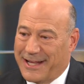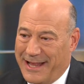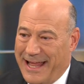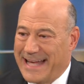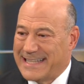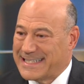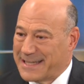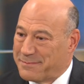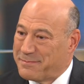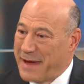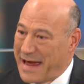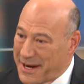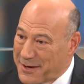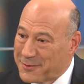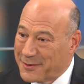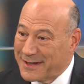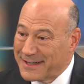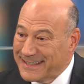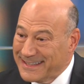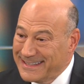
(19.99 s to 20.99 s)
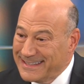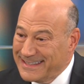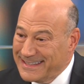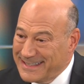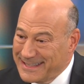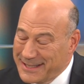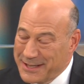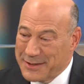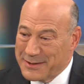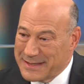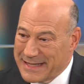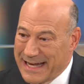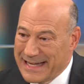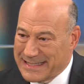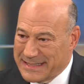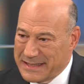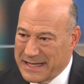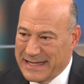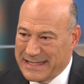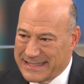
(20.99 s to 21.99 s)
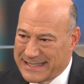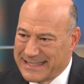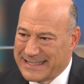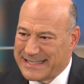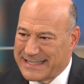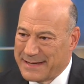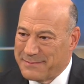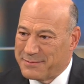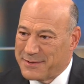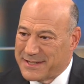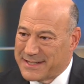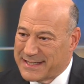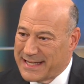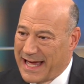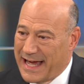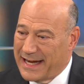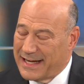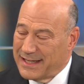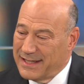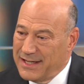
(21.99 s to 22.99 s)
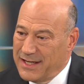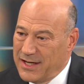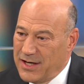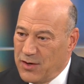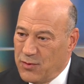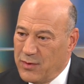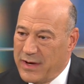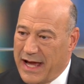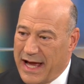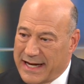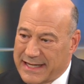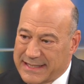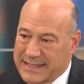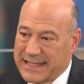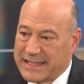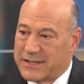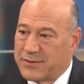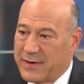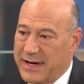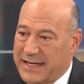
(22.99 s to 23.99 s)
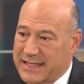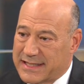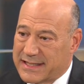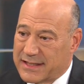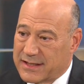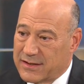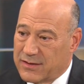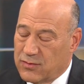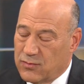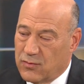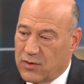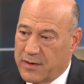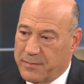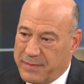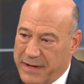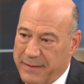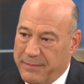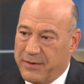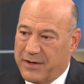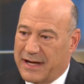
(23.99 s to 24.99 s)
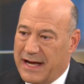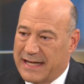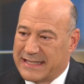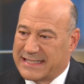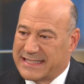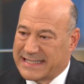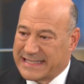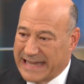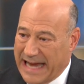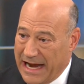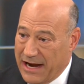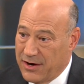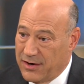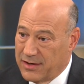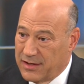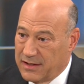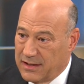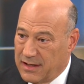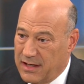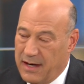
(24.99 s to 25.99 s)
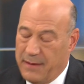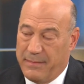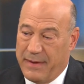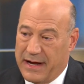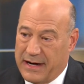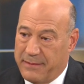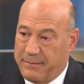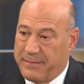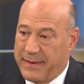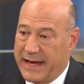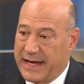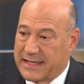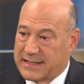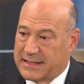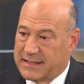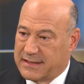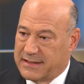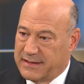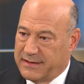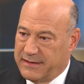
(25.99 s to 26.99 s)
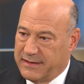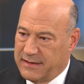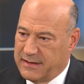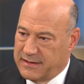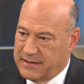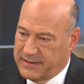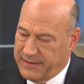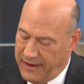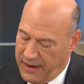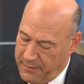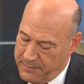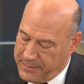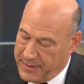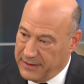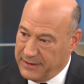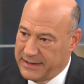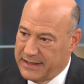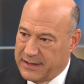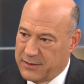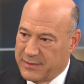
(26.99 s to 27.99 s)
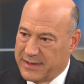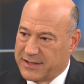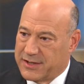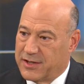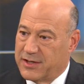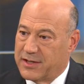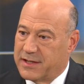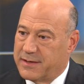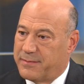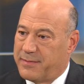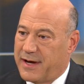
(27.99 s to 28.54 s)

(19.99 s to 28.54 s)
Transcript: a classic bank run. You know, it's, it's as simple as that. We had a situation where people got scared about a bank's ability to return